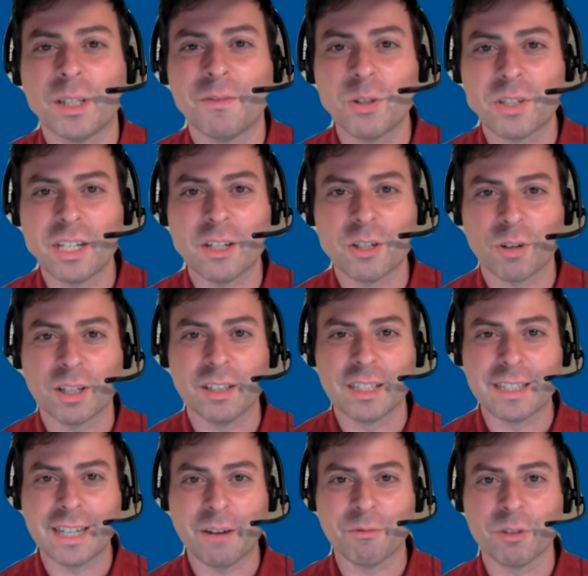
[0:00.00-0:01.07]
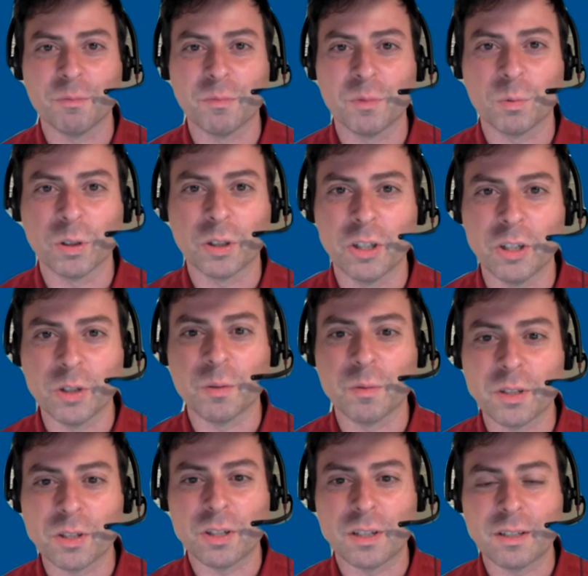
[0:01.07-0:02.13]
have you seen trickling down from the work you're doing
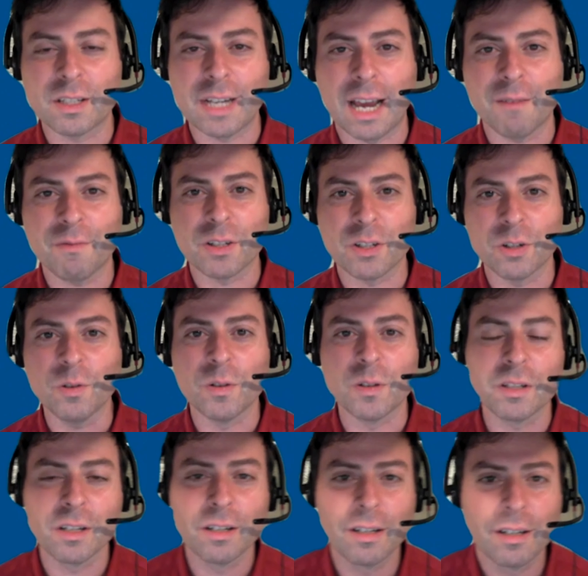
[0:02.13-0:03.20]
with staff to students?